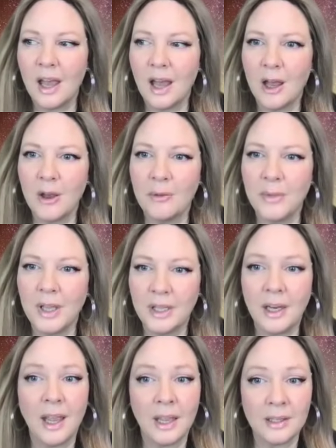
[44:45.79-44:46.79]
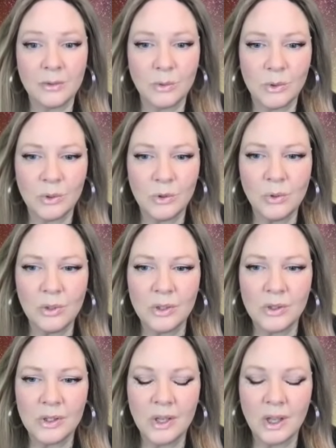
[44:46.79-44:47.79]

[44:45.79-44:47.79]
Um, and as was yours.